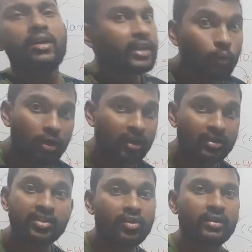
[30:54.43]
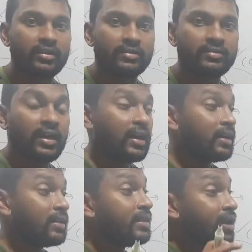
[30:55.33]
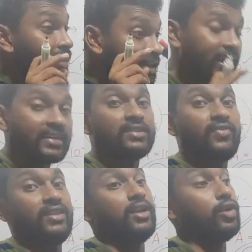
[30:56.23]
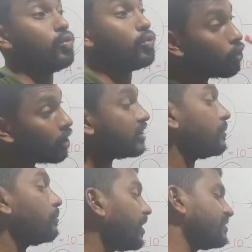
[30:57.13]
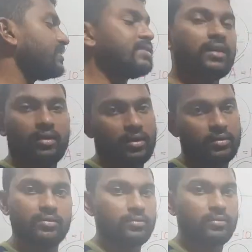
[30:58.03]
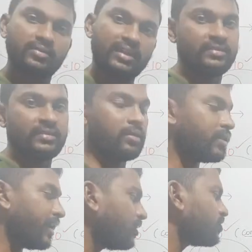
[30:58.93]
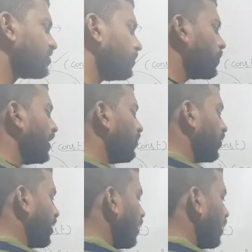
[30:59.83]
They won't ask you like this. They will test whether you know the basics or not. That's all, right? So simply define.